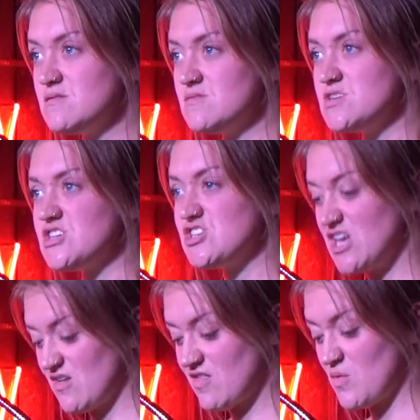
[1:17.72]
Wishes
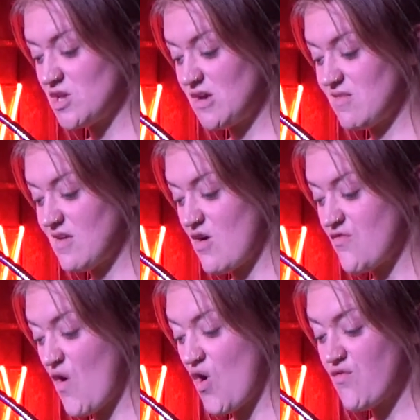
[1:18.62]
she could switch
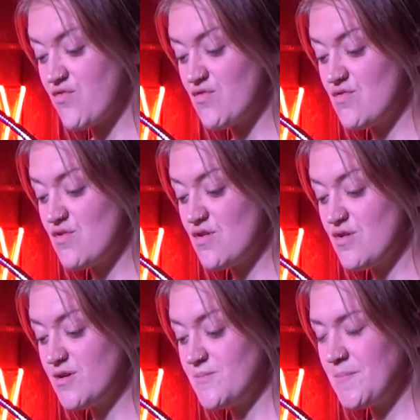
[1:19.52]
herself off.
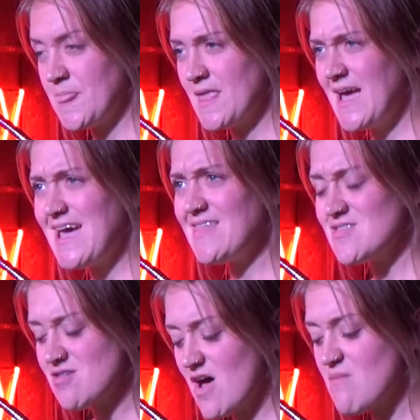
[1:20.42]
In
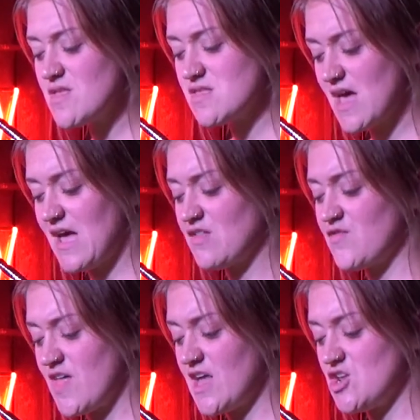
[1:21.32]
the time it takes
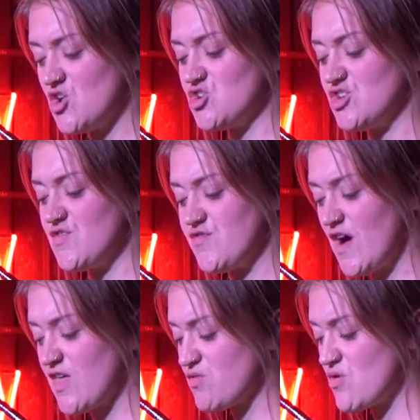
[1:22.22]
for that notion to
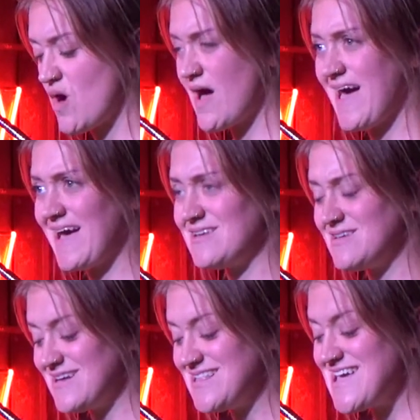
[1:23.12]
fight through her head,
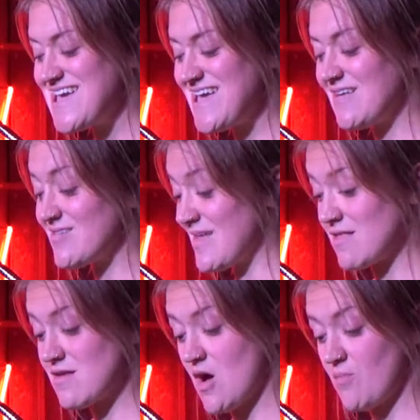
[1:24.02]
he has
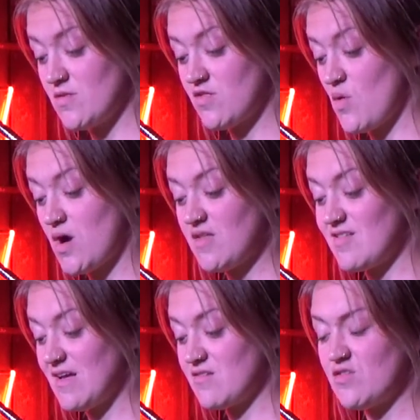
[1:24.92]
sat up and swung his
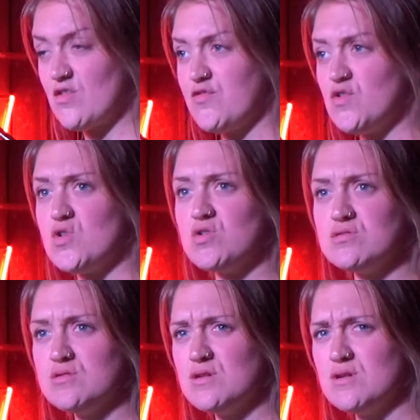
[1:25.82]
legs to the floor.
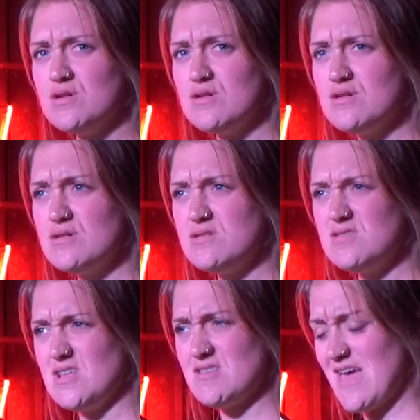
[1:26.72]

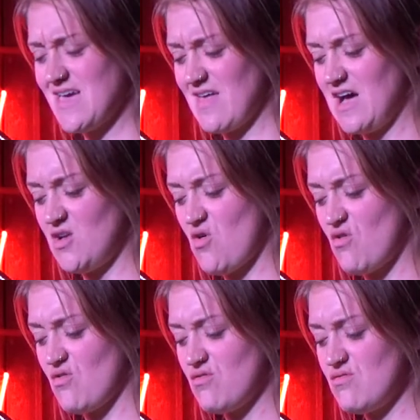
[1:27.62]
Should it take that
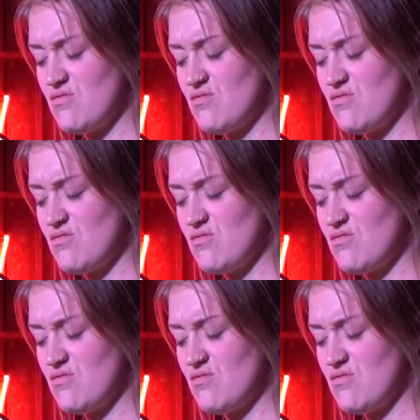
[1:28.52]
long?